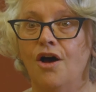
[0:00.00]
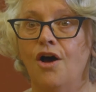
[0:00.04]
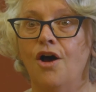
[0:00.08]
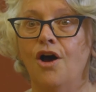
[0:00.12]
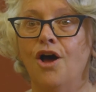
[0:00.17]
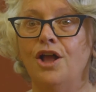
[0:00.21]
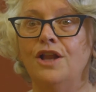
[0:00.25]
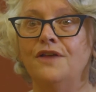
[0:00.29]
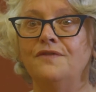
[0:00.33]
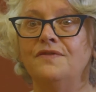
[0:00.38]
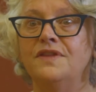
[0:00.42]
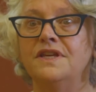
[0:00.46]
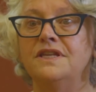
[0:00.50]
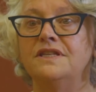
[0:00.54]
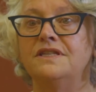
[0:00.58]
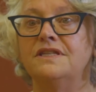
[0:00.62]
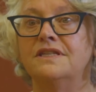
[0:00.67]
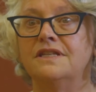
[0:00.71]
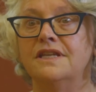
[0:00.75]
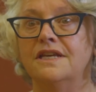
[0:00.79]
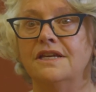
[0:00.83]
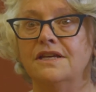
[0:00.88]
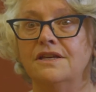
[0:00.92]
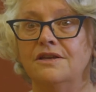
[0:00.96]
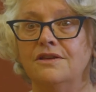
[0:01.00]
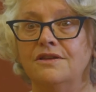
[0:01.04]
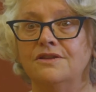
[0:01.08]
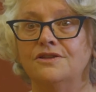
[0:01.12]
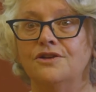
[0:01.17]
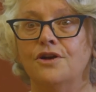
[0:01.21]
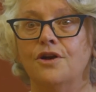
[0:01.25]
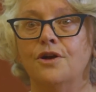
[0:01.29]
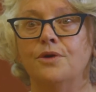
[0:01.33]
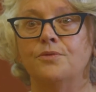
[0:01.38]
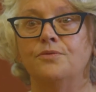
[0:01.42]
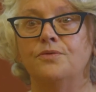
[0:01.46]
All of these
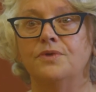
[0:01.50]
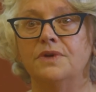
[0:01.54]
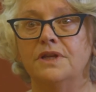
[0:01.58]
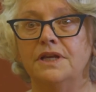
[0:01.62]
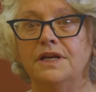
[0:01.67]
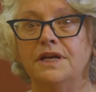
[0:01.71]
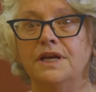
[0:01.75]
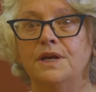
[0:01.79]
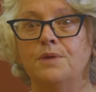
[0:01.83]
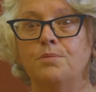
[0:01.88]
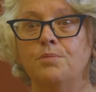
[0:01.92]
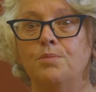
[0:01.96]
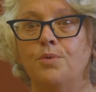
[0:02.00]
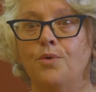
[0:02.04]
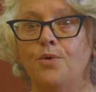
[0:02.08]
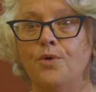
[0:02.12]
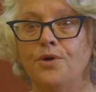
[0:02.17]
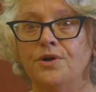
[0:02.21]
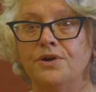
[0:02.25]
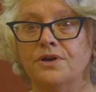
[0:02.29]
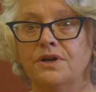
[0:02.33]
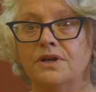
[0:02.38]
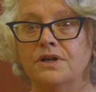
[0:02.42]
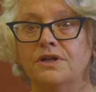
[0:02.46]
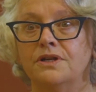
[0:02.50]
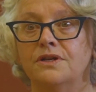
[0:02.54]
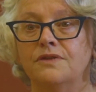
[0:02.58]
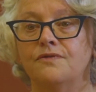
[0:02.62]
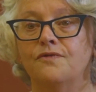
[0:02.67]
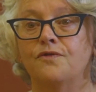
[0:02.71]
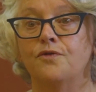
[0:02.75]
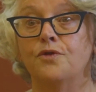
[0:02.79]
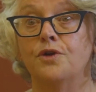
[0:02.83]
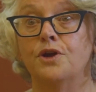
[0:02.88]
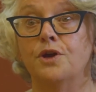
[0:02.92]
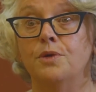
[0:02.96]
skills are really important
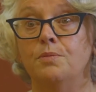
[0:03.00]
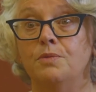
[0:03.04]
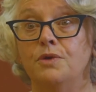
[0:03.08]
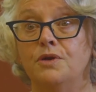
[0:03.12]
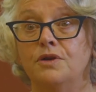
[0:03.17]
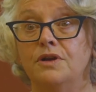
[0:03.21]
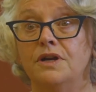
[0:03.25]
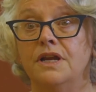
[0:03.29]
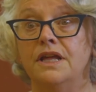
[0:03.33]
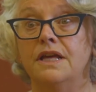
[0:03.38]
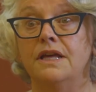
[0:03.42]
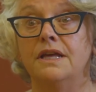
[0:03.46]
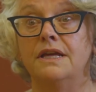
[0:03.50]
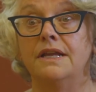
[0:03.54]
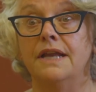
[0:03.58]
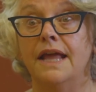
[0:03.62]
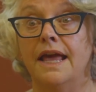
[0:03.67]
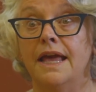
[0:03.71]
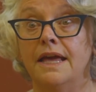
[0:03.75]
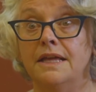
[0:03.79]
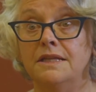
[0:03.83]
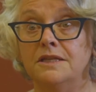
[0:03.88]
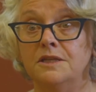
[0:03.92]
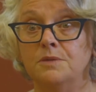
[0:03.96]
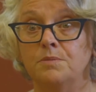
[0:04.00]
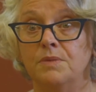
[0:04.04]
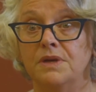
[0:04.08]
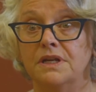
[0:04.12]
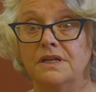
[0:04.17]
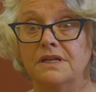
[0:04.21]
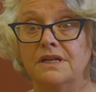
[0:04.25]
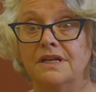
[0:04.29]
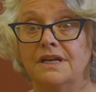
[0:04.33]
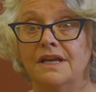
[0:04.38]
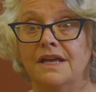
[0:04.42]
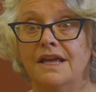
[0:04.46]
for community
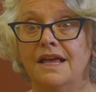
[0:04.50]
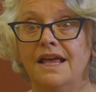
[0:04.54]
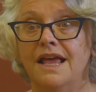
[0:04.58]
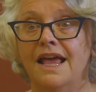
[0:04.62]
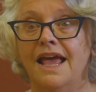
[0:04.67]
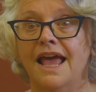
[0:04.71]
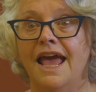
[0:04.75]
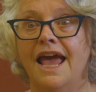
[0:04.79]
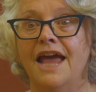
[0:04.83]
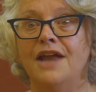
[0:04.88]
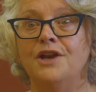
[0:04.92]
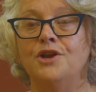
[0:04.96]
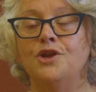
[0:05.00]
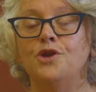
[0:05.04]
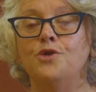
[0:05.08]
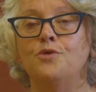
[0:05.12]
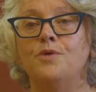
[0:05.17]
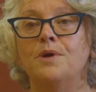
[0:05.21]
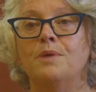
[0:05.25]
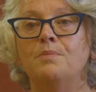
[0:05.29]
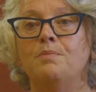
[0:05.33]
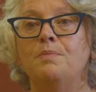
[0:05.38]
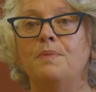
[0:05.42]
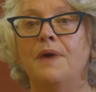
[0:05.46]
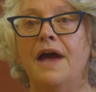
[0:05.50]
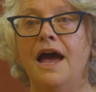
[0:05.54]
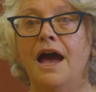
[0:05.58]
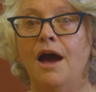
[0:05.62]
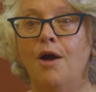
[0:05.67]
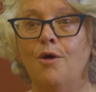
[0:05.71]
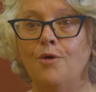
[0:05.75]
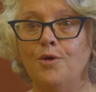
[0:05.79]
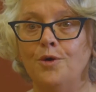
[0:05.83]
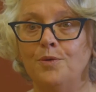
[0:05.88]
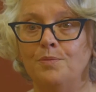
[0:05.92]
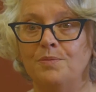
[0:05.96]
enhancement. And you
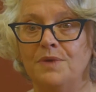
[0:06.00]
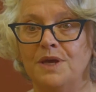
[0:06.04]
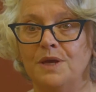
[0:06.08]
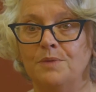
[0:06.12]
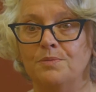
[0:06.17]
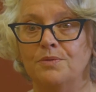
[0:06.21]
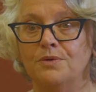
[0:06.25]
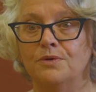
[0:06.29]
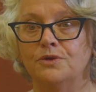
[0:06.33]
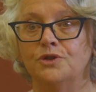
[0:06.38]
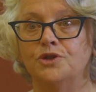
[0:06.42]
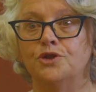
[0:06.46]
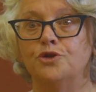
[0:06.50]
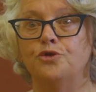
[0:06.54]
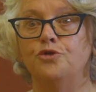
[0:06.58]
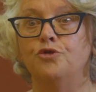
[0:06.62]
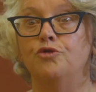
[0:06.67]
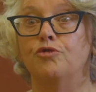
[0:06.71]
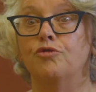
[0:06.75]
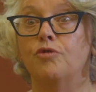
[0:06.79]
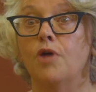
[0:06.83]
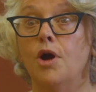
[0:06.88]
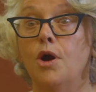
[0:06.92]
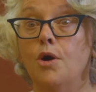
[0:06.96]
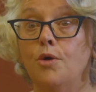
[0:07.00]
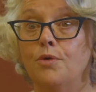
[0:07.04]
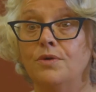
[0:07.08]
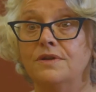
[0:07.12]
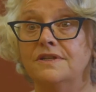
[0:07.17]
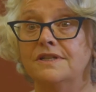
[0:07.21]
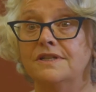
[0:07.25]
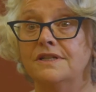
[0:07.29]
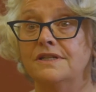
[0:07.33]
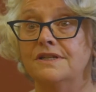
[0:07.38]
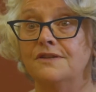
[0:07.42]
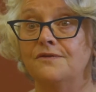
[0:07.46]
empower people to grow
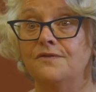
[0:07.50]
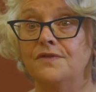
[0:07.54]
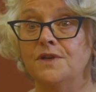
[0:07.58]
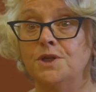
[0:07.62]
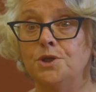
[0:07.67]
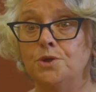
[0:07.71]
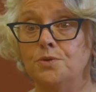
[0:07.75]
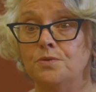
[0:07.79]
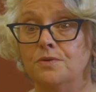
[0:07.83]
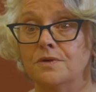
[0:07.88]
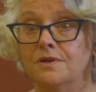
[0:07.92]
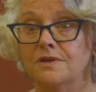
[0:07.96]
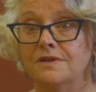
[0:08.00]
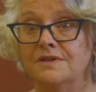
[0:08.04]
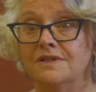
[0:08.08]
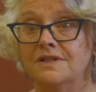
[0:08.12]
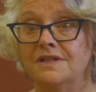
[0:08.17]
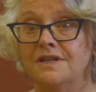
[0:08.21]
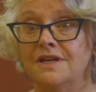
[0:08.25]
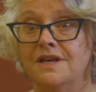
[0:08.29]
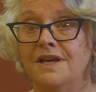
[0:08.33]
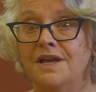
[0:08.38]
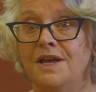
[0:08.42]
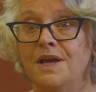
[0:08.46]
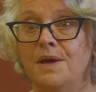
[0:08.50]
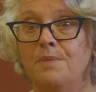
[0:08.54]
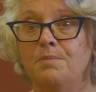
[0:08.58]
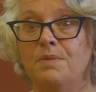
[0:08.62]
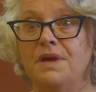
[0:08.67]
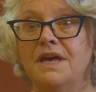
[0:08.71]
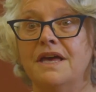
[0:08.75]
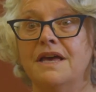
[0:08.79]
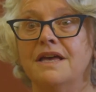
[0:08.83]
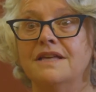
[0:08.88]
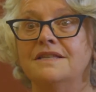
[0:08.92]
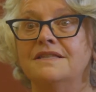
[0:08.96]
as individuals
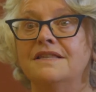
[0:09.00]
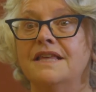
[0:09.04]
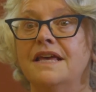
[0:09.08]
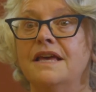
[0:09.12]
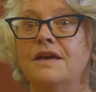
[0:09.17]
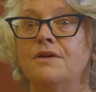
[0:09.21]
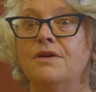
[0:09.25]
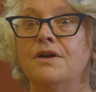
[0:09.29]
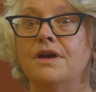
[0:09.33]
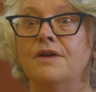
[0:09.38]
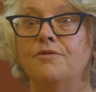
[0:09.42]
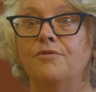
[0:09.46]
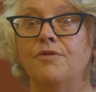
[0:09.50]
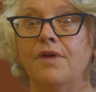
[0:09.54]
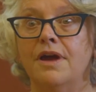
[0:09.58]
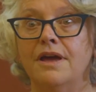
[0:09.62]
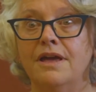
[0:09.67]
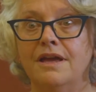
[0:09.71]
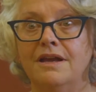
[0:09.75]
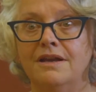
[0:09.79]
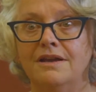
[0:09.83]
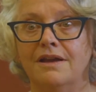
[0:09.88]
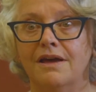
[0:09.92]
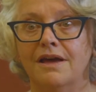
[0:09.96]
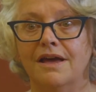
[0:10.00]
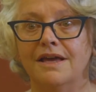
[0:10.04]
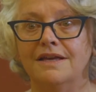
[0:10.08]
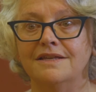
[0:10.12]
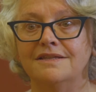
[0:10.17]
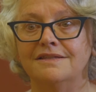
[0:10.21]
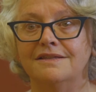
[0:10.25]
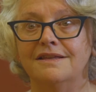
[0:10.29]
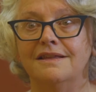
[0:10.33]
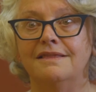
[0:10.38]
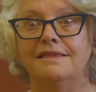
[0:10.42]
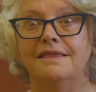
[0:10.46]
because they
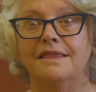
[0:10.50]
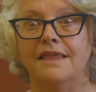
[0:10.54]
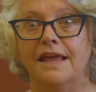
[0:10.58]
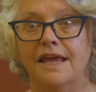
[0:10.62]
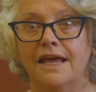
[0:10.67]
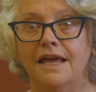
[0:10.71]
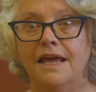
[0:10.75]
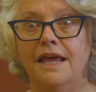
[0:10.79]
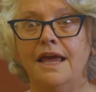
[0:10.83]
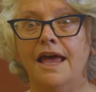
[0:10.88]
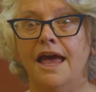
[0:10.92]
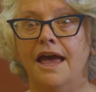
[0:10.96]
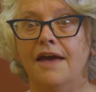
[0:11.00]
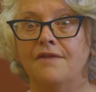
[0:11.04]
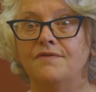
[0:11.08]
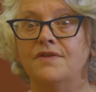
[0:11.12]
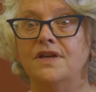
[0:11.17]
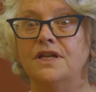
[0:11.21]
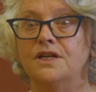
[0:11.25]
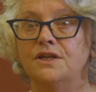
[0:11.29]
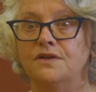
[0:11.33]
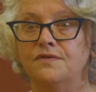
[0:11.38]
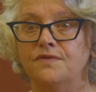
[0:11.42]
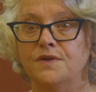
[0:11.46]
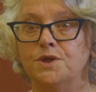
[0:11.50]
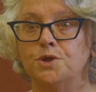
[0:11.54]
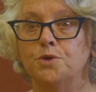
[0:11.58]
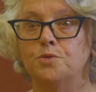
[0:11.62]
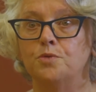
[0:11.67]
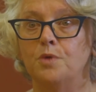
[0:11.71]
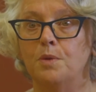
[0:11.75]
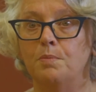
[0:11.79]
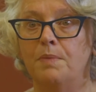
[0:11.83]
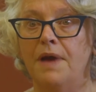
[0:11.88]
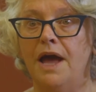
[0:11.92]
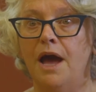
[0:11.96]
recognize that they have
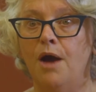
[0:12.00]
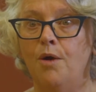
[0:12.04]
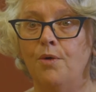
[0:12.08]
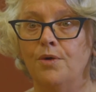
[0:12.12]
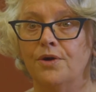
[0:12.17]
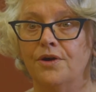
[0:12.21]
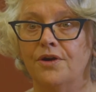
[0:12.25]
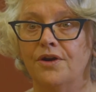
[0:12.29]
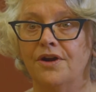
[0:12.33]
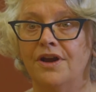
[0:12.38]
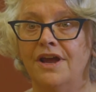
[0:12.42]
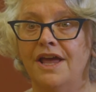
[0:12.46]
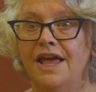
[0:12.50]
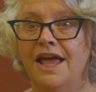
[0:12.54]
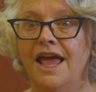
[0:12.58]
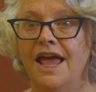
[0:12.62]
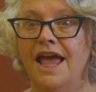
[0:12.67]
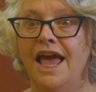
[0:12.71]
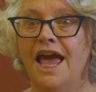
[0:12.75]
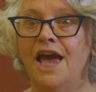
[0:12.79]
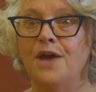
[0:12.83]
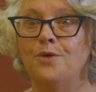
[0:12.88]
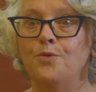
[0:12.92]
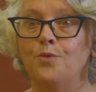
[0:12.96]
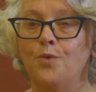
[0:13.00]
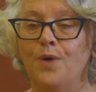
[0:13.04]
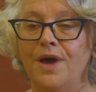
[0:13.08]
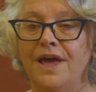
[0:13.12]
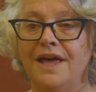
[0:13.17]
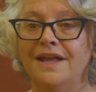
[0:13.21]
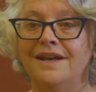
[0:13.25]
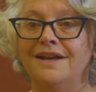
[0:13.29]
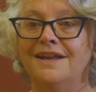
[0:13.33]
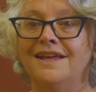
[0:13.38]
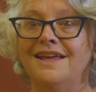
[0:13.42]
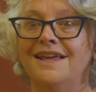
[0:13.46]
individual power. And
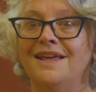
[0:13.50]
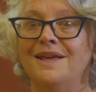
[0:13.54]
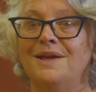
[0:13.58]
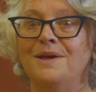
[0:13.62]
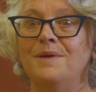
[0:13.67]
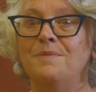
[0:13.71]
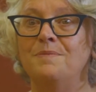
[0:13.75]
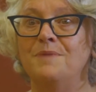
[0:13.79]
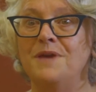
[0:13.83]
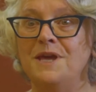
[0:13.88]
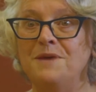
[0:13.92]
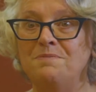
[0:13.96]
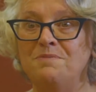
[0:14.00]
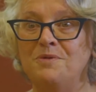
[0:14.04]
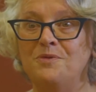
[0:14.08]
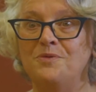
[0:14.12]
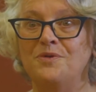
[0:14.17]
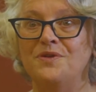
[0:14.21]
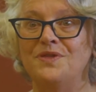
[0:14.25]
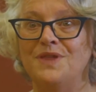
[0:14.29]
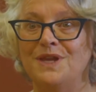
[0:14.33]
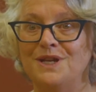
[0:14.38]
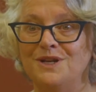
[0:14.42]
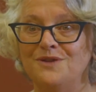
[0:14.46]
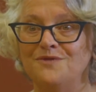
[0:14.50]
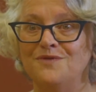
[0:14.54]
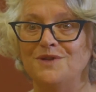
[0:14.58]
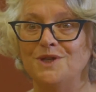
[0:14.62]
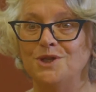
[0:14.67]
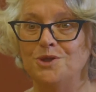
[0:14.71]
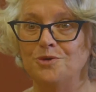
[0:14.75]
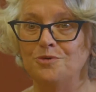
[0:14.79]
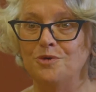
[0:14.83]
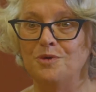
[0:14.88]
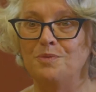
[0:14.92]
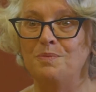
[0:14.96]
when people with
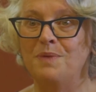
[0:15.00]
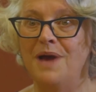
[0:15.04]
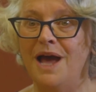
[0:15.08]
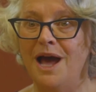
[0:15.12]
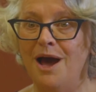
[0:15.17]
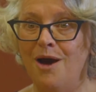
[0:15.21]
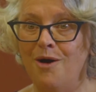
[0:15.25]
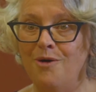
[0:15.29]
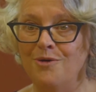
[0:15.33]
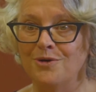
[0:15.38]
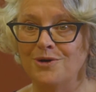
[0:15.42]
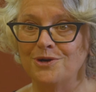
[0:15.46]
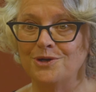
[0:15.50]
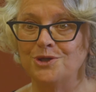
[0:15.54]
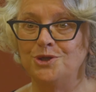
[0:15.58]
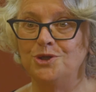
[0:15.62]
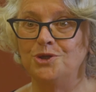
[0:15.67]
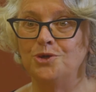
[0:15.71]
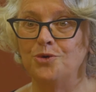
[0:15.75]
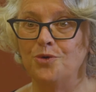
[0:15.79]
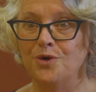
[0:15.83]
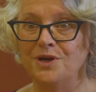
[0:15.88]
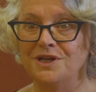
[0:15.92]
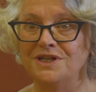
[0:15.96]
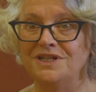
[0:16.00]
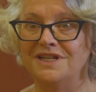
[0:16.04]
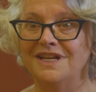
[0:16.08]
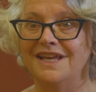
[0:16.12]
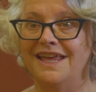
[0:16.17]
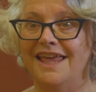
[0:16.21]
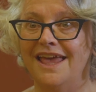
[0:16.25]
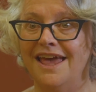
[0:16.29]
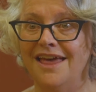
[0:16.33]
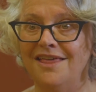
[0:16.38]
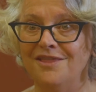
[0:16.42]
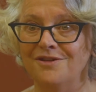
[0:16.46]
individual power join
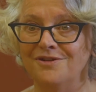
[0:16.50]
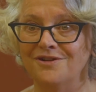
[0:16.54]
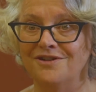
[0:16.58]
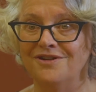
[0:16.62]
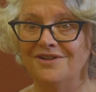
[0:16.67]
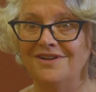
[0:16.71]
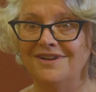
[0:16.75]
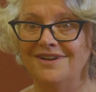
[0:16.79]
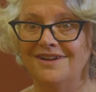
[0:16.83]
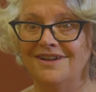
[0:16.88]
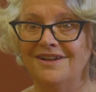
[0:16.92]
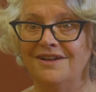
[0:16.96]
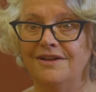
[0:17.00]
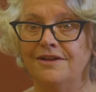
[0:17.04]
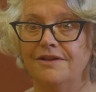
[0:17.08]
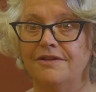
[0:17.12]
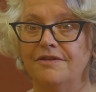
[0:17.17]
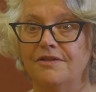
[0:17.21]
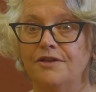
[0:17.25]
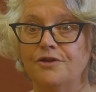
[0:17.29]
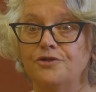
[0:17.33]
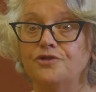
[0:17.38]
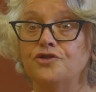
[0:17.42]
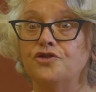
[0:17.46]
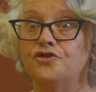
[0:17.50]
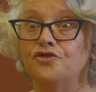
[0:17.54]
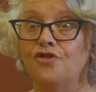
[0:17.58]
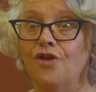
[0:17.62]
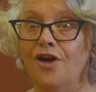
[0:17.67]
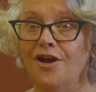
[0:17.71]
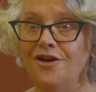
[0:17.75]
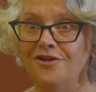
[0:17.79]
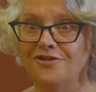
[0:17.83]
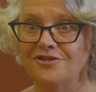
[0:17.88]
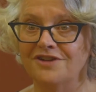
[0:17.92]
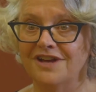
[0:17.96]
together, they're
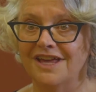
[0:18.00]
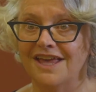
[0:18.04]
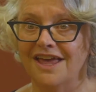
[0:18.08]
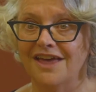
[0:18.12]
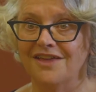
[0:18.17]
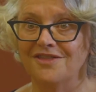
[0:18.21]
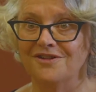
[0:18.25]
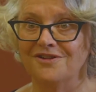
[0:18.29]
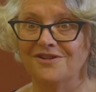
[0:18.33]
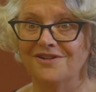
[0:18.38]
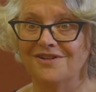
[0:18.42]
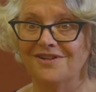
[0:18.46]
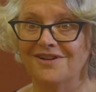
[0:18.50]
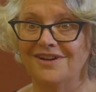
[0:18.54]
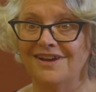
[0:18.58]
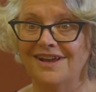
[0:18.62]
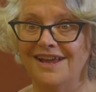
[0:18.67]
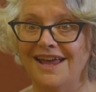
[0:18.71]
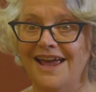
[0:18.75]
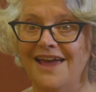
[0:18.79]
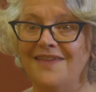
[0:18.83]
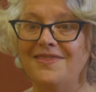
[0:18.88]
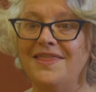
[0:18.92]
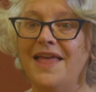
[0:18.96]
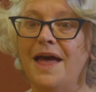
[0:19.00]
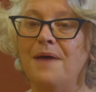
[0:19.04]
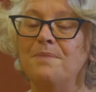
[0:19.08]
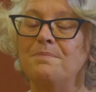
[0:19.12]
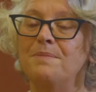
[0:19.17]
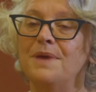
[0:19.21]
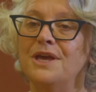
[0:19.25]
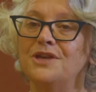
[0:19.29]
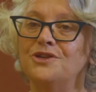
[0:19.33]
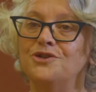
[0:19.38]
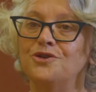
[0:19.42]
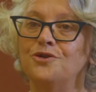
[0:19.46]
stronger together. And that
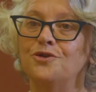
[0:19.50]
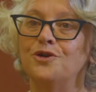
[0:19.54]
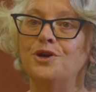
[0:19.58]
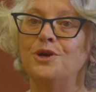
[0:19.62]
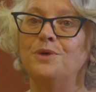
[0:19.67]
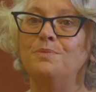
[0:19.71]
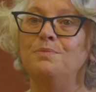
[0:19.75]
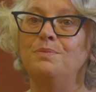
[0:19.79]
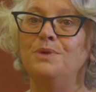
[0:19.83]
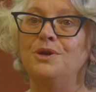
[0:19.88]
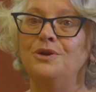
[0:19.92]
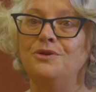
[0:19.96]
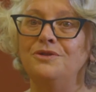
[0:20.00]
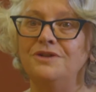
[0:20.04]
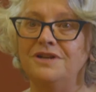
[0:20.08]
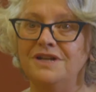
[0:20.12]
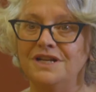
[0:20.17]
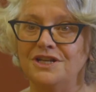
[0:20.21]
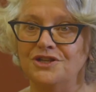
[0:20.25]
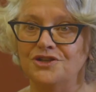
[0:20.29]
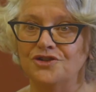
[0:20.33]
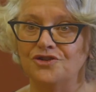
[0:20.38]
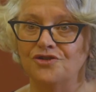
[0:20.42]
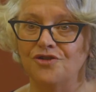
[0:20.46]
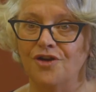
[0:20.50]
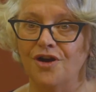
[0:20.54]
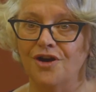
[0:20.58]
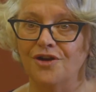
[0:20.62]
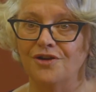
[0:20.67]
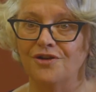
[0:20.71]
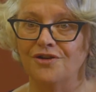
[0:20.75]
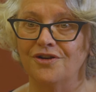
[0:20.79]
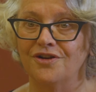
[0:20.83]
makes your community stronger.